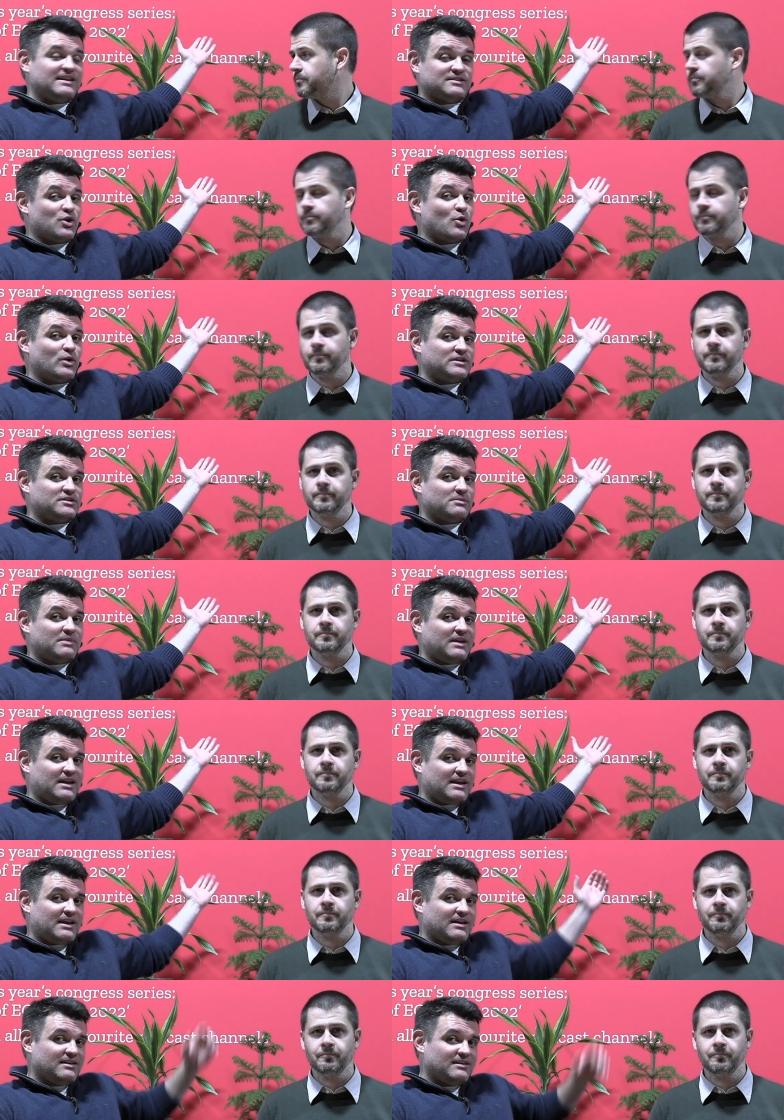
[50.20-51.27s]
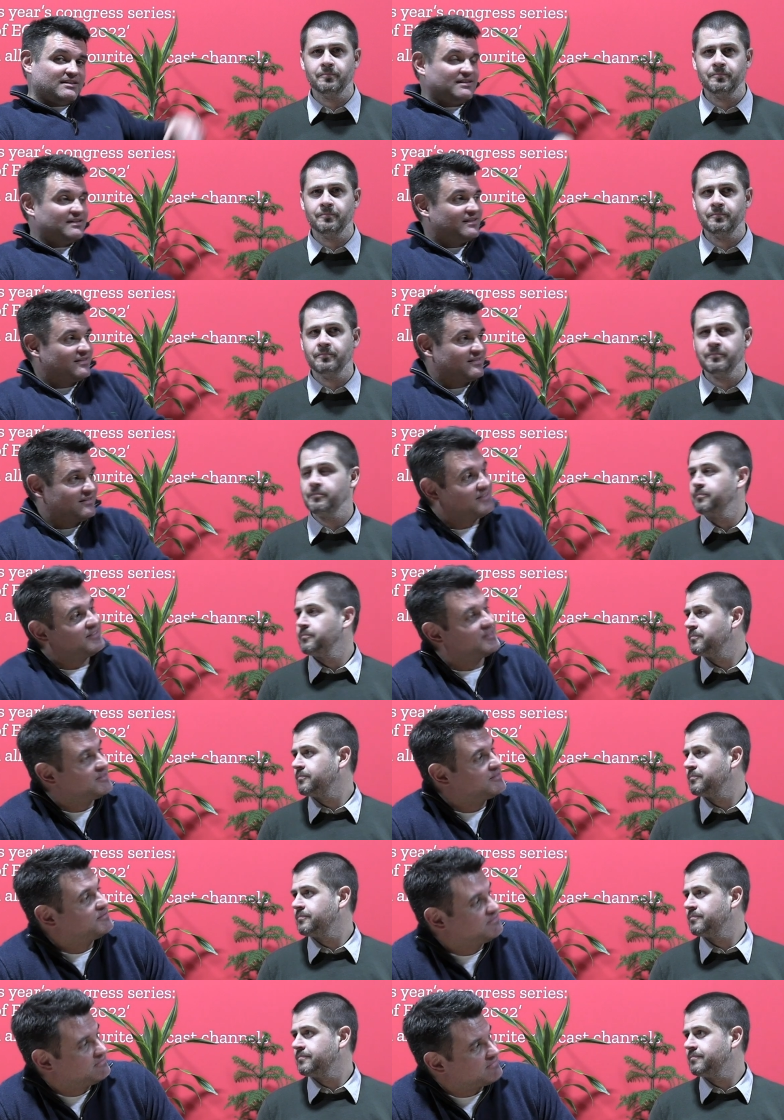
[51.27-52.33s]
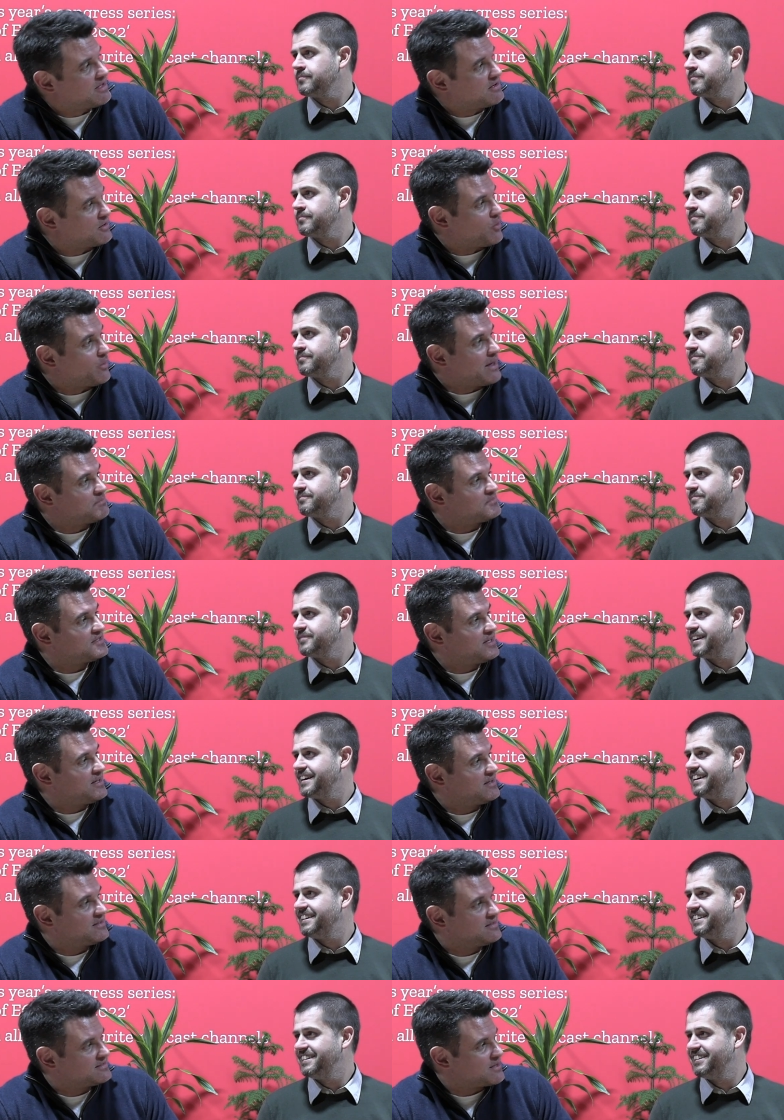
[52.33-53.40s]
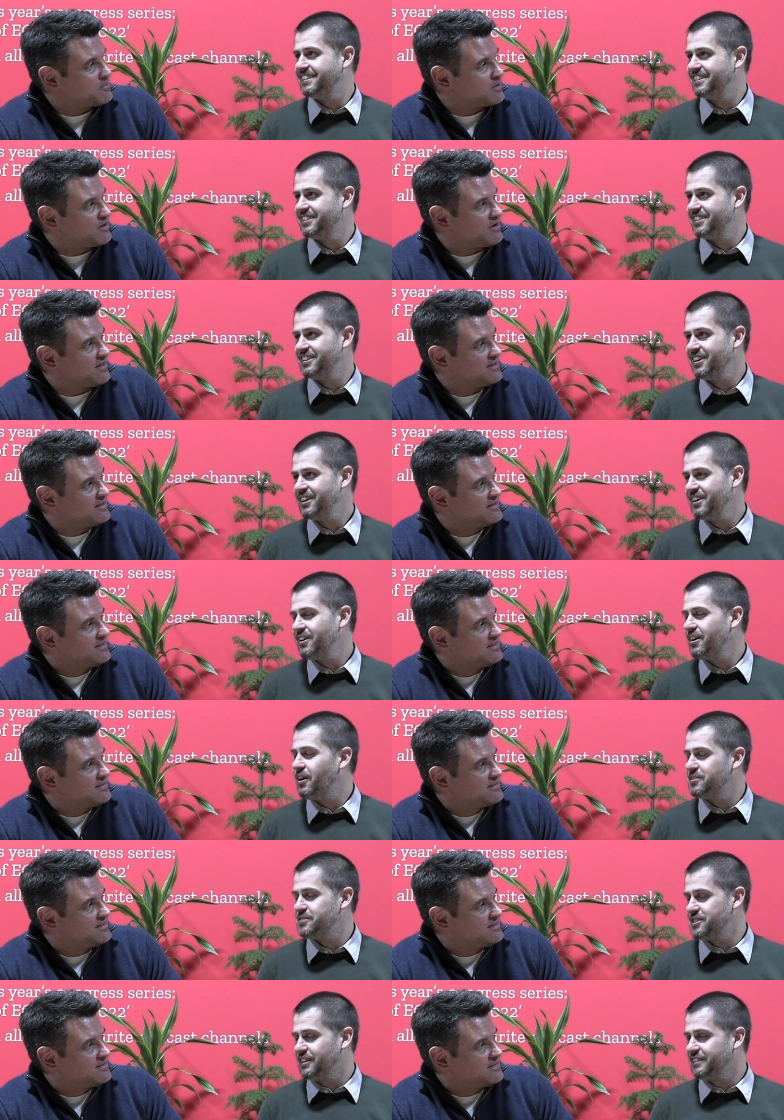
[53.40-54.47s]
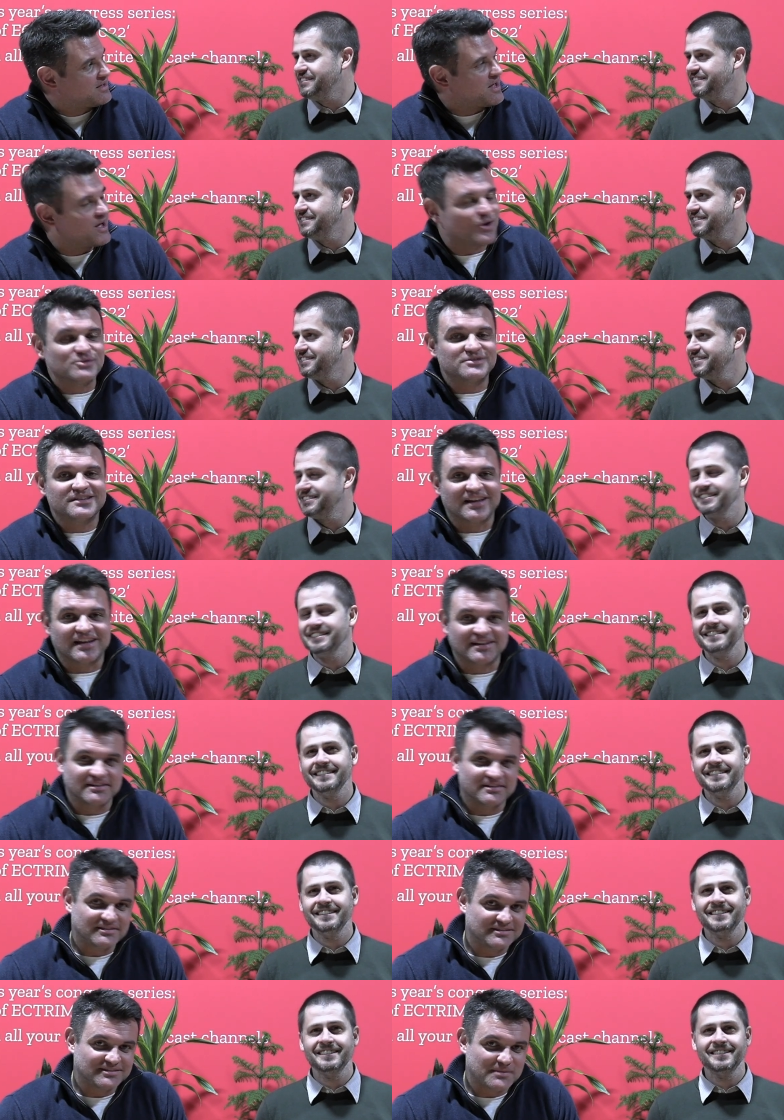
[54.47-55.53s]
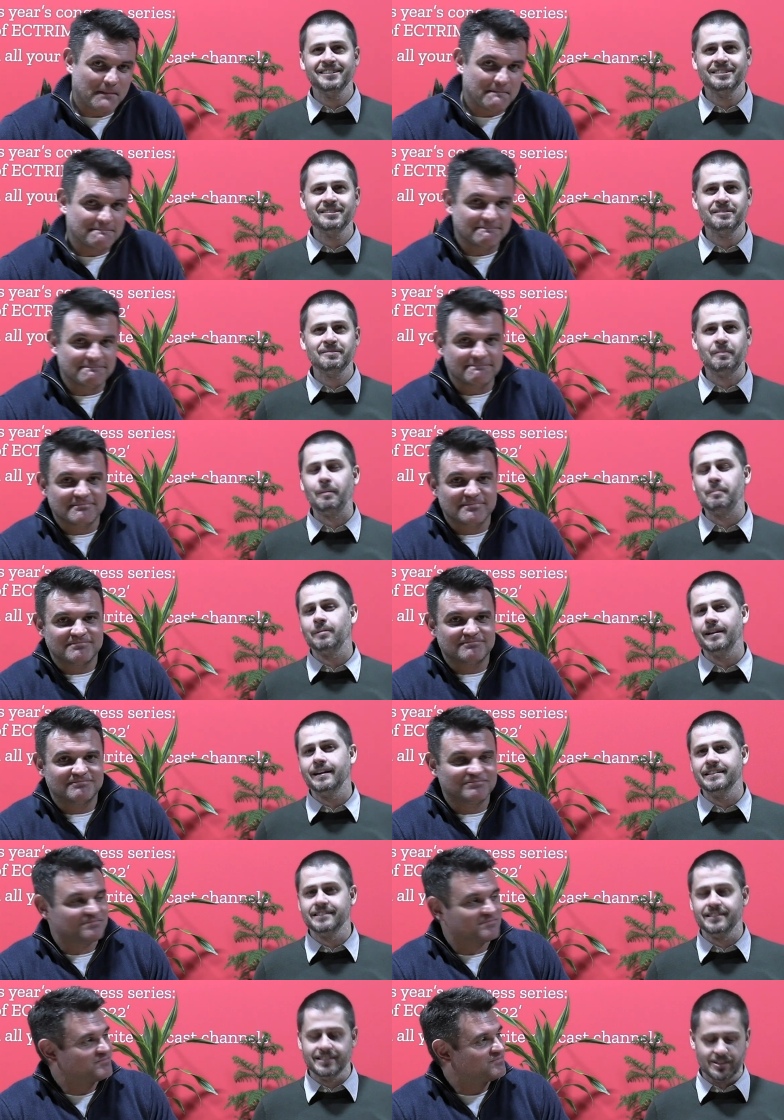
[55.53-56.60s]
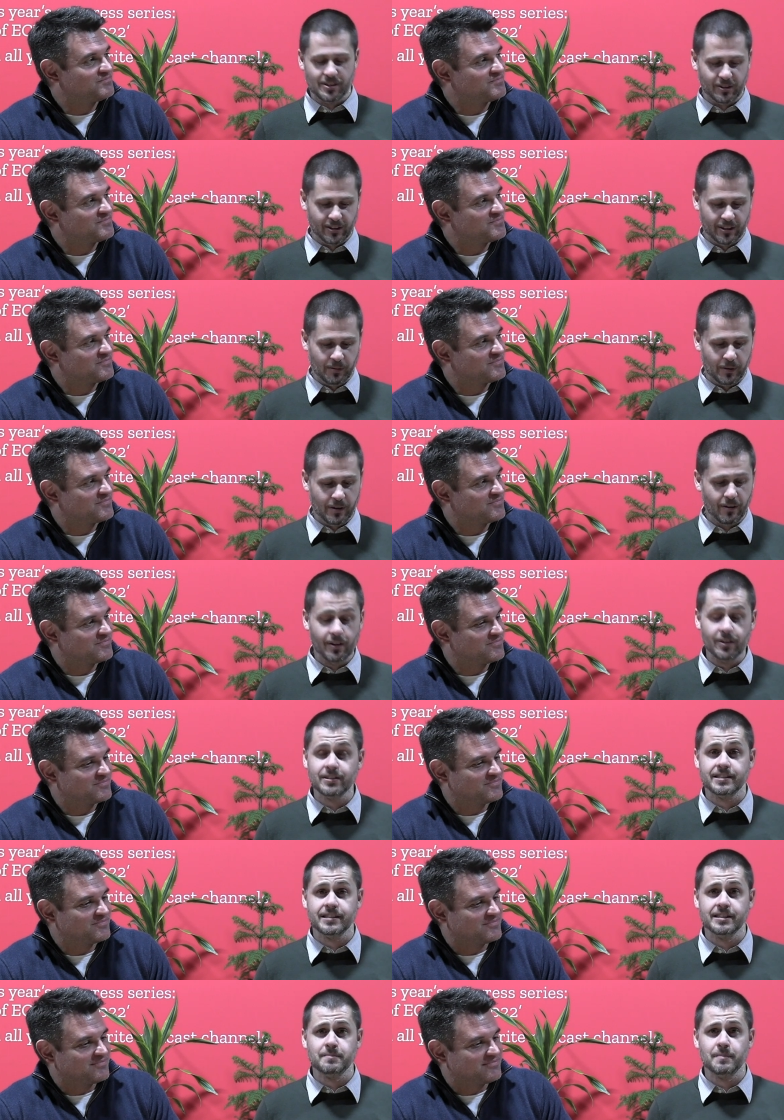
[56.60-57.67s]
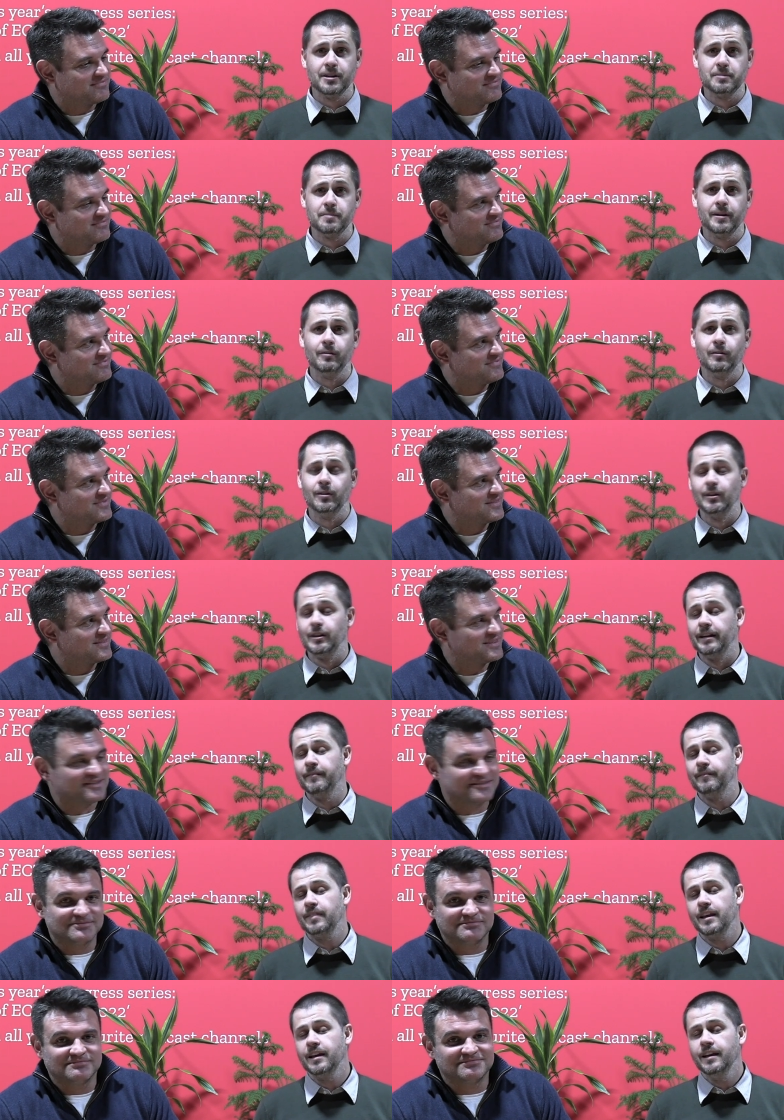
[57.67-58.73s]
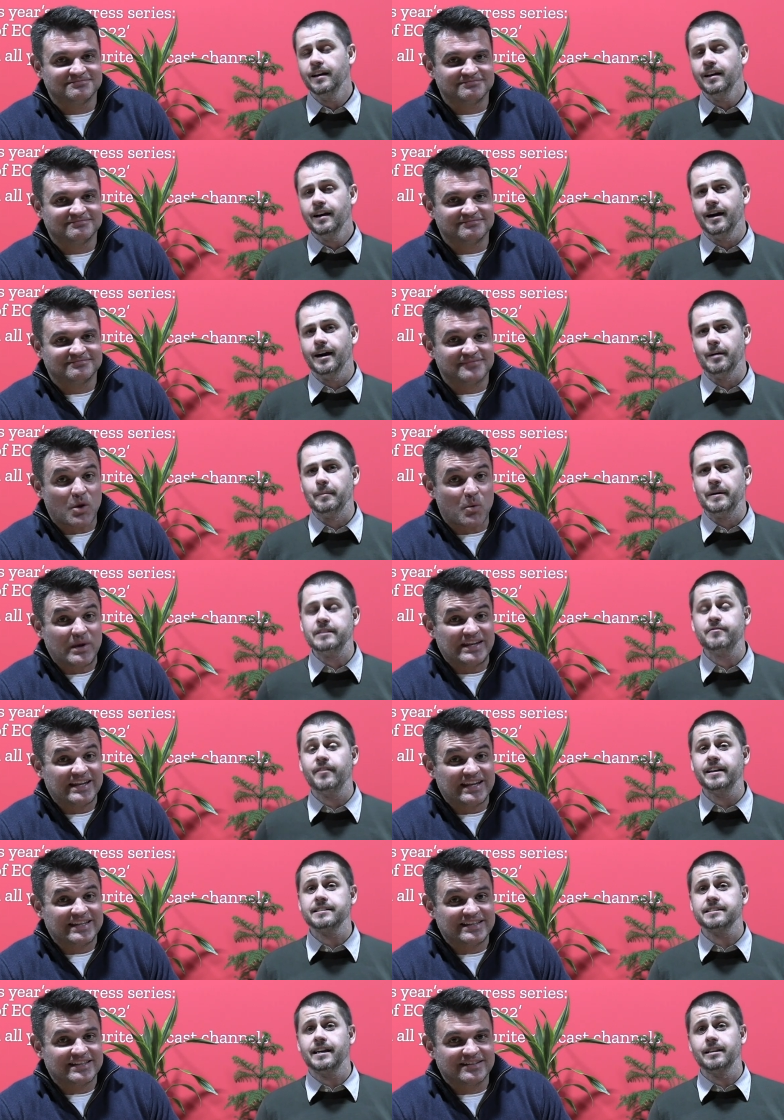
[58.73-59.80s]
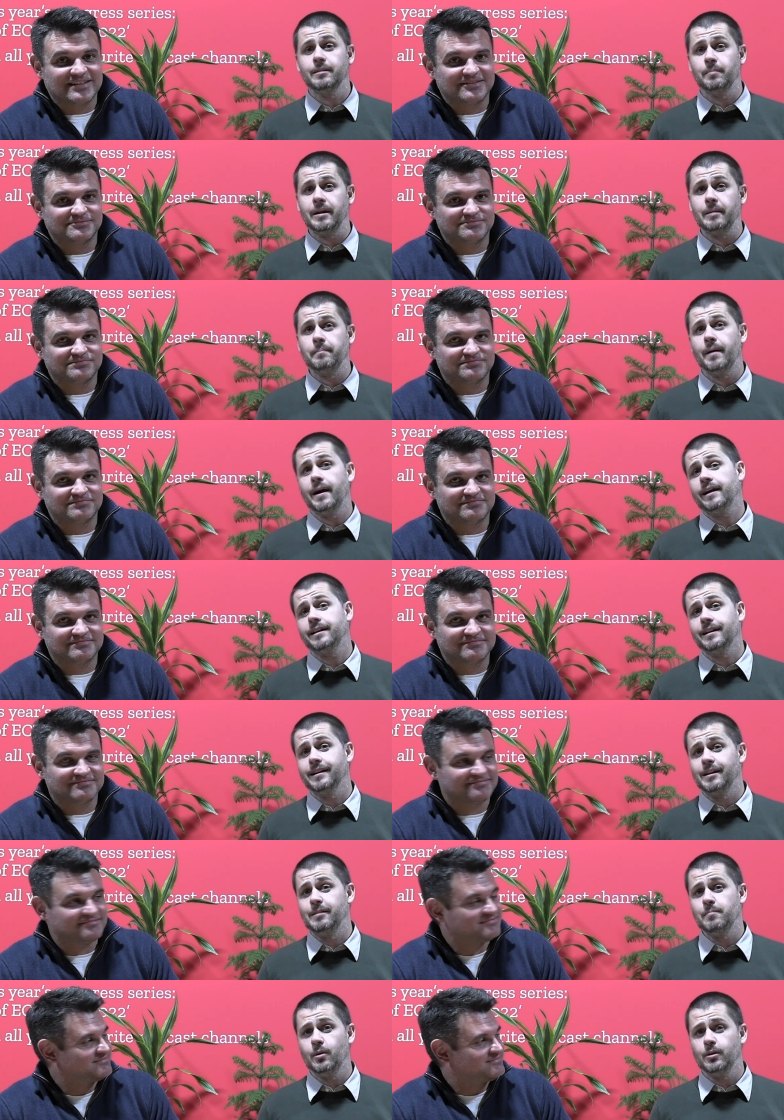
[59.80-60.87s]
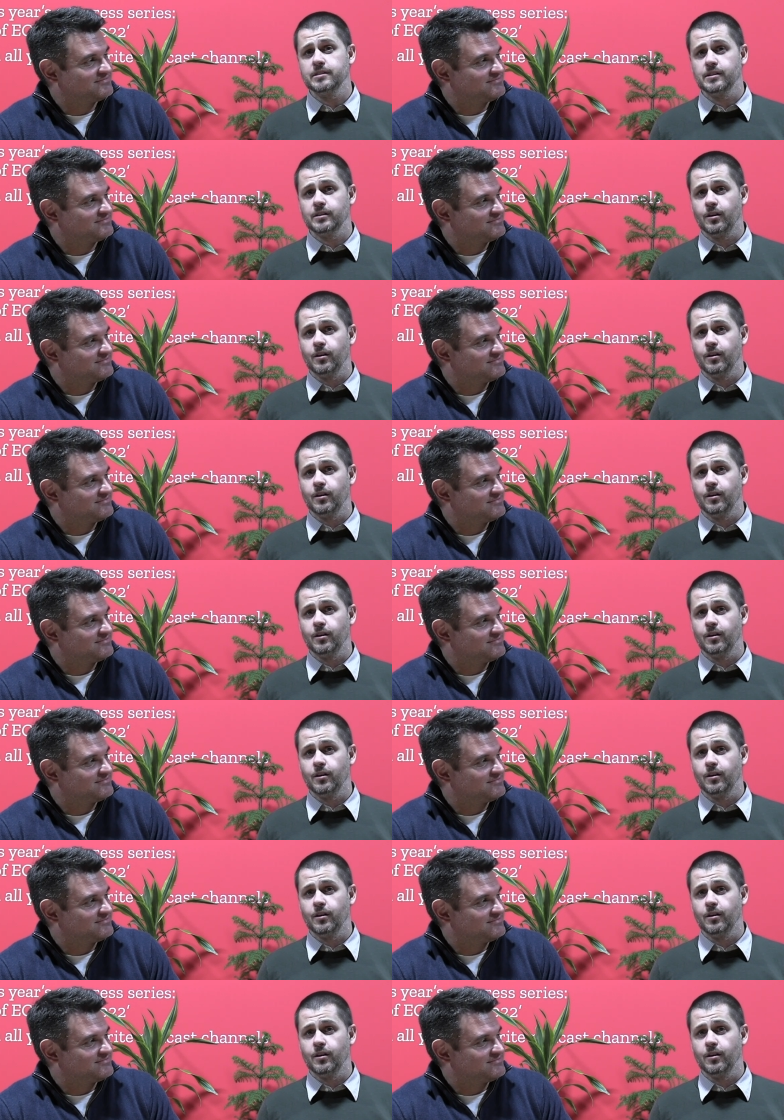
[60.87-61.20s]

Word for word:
Speaker 1: is going to be, I don't know, emceeing? Is that what we call it? Hosting.
Speaker 2: We planned this earlier. We rehearsed this much better earlier. It's fair to say that being back at an in-person